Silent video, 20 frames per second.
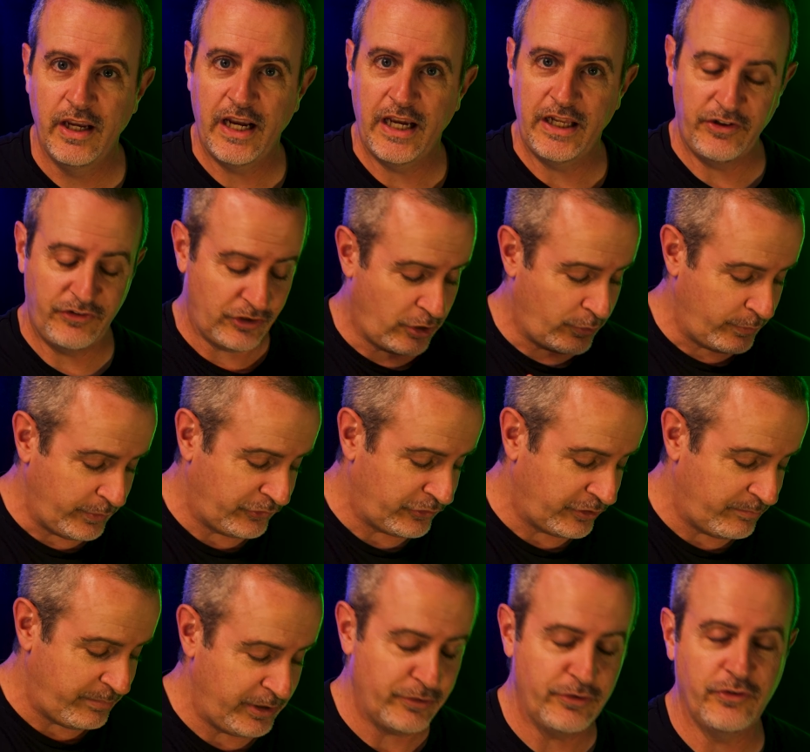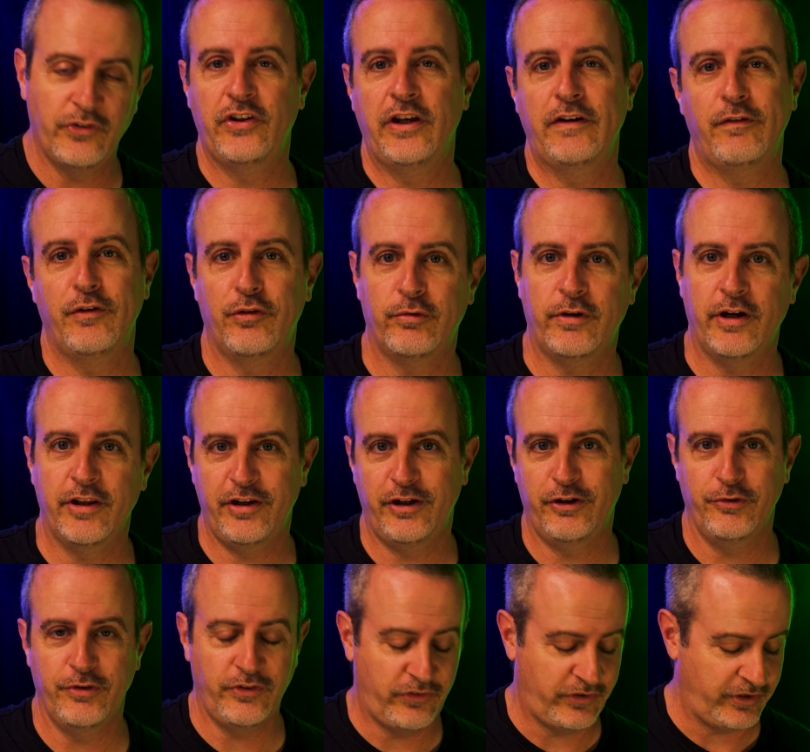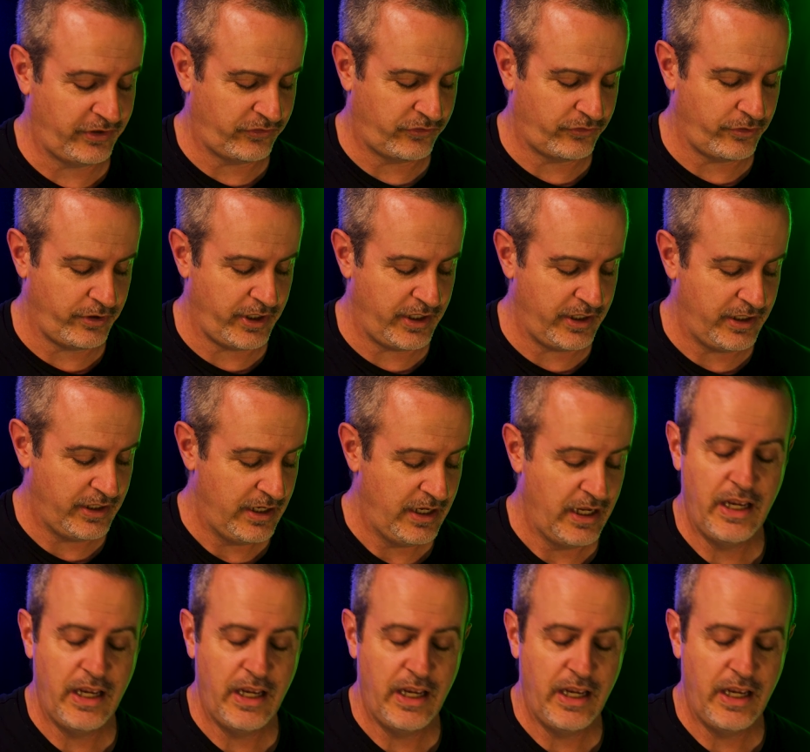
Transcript: and it's always going to be on the 7th right there on the 6th string,